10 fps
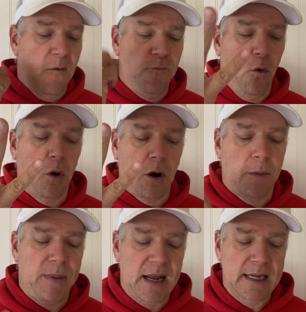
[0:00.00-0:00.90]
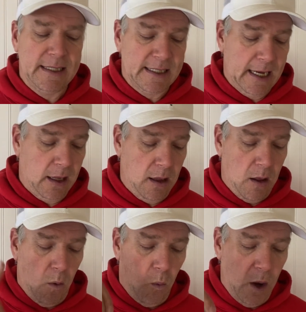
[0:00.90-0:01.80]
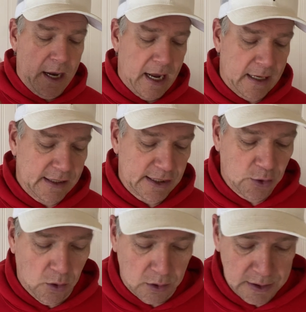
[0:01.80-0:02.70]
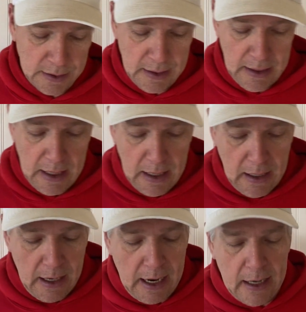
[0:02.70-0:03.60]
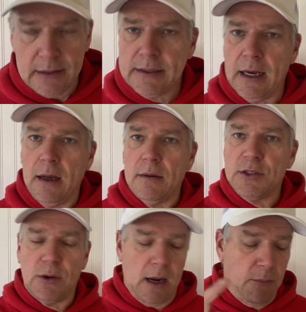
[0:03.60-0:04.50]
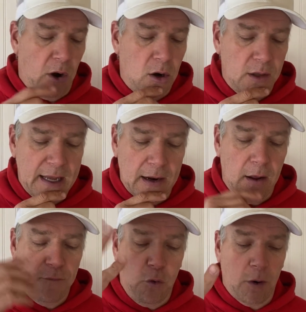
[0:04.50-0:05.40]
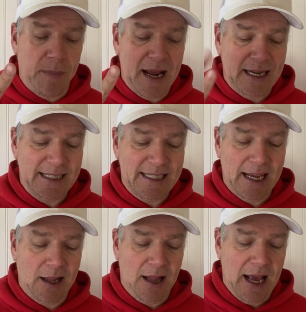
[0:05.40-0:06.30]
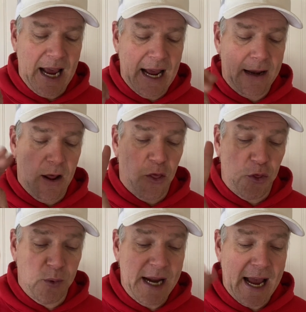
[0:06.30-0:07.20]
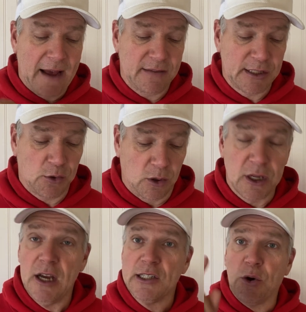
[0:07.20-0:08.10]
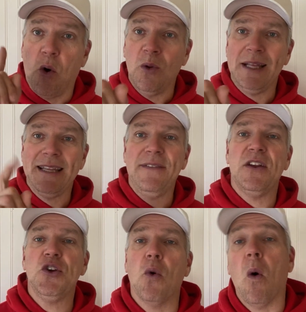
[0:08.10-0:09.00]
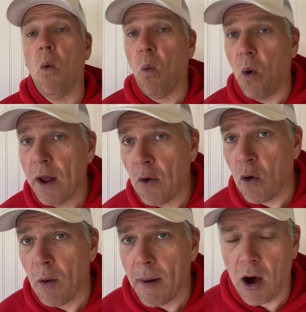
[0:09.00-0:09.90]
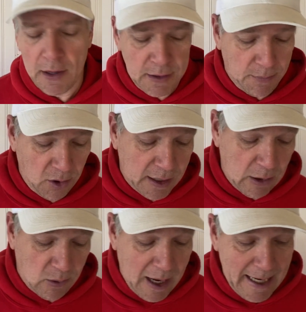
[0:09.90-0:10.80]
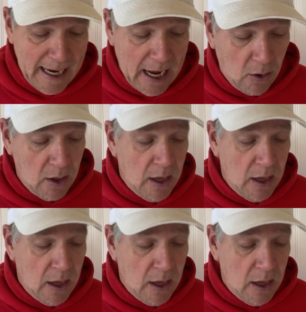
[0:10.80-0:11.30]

Four are pending sale, one has sold. And uh, sorry, I'm wrong on that. Four pending sale and three have sold. So only leaving you one home on the market right now.